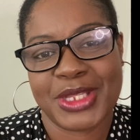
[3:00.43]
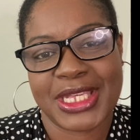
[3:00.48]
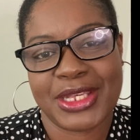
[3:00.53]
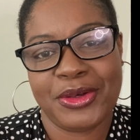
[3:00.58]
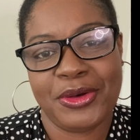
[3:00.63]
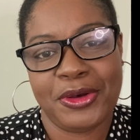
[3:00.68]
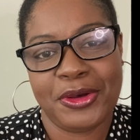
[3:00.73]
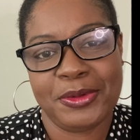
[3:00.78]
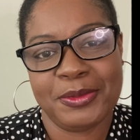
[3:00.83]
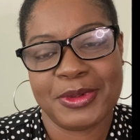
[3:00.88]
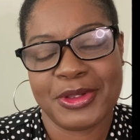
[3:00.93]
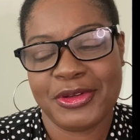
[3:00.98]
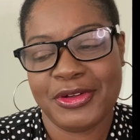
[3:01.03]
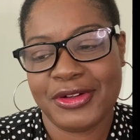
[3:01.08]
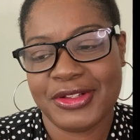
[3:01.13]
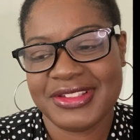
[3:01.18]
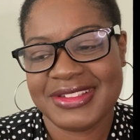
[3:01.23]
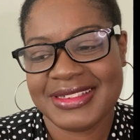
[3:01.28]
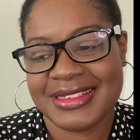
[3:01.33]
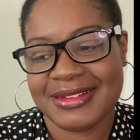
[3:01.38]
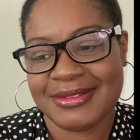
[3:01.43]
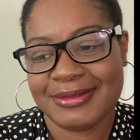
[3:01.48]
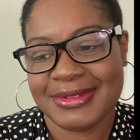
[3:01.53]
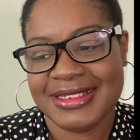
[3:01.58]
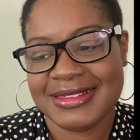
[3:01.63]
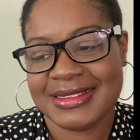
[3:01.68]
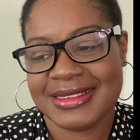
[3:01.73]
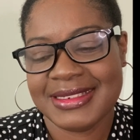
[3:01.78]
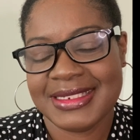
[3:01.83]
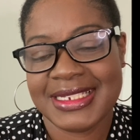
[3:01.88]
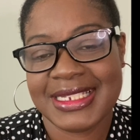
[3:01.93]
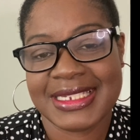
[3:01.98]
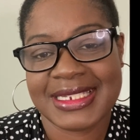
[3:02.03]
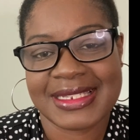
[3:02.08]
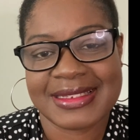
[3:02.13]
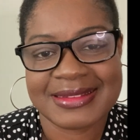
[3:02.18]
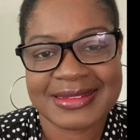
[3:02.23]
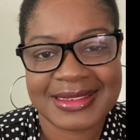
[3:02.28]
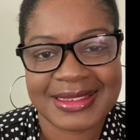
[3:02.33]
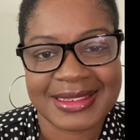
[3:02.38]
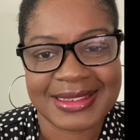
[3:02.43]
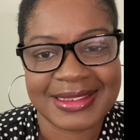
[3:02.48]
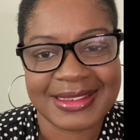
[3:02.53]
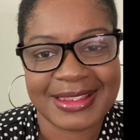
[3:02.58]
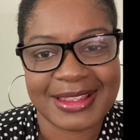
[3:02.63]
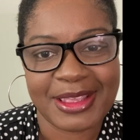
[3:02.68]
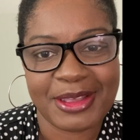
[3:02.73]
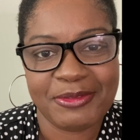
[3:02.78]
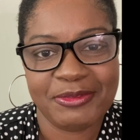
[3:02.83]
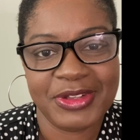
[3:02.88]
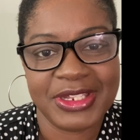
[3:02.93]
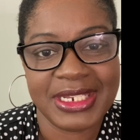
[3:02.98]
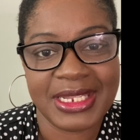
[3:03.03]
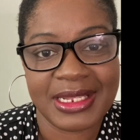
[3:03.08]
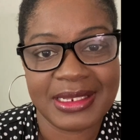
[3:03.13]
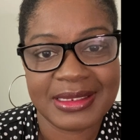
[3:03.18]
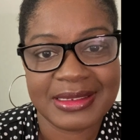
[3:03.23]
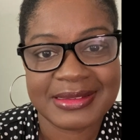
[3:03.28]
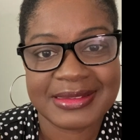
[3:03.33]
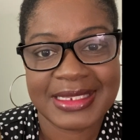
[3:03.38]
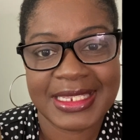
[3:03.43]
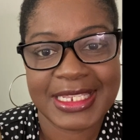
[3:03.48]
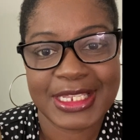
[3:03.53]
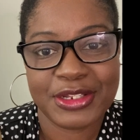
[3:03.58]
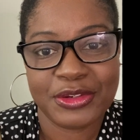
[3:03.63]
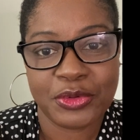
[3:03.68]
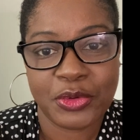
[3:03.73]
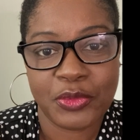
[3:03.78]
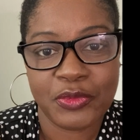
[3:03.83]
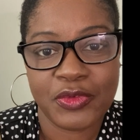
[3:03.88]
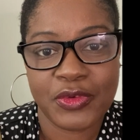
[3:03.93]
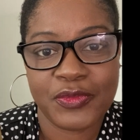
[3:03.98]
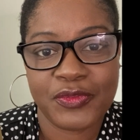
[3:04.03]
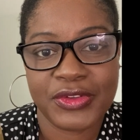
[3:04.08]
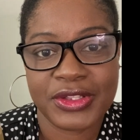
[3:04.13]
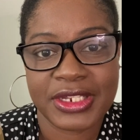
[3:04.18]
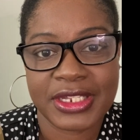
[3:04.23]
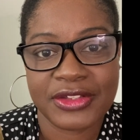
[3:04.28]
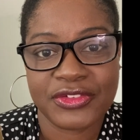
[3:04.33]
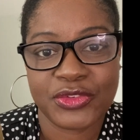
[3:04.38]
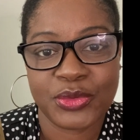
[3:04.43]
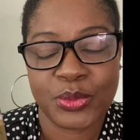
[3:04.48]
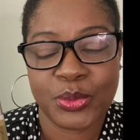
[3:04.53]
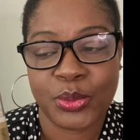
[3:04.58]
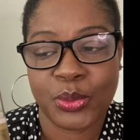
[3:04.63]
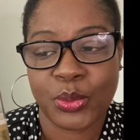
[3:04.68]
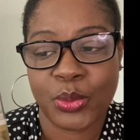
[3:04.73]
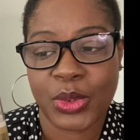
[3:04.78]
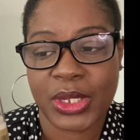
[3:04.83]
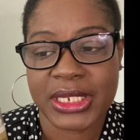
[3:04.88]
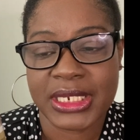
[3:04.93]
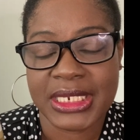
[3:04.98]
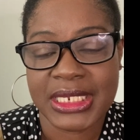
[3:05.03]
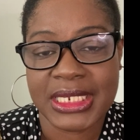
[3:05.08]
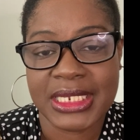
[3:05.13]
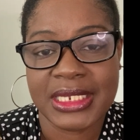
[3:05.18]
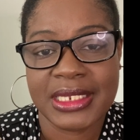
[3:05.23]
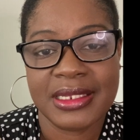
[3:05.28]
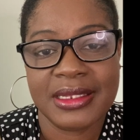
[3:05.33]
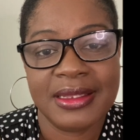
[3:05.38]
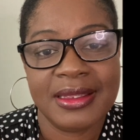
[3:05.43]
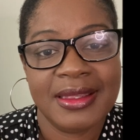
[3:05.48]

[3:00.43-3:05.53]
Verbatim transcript: content recently, and I said Vanilla taking over for the 20